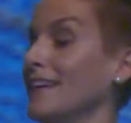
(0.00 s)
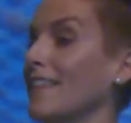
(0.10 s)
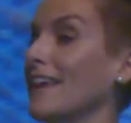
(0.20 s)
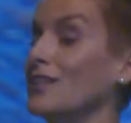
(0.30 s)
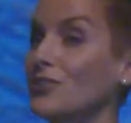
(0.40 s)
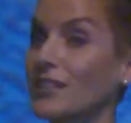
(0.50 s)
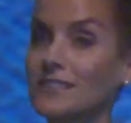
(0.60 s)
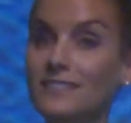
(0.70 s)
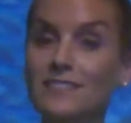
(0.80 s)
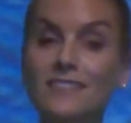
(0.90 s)
They
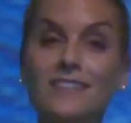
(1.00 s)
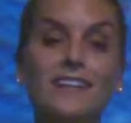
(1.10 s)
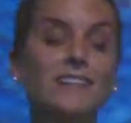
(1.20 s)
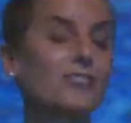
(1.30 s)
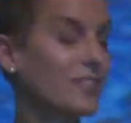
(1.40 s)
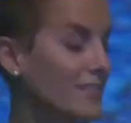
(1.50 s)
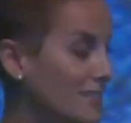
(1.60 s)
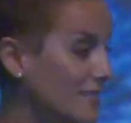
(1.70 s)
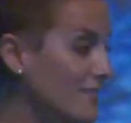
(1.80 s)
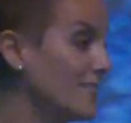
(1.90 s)
trickle and
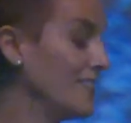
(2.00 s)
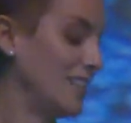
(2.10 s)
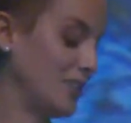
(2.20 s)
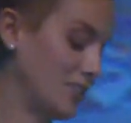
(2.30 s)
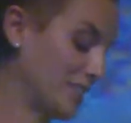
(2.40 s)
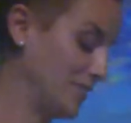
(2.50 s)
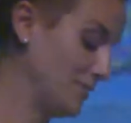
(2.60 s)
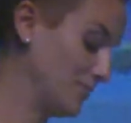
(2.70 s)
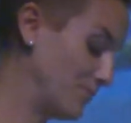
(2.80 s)
trickle and trickle.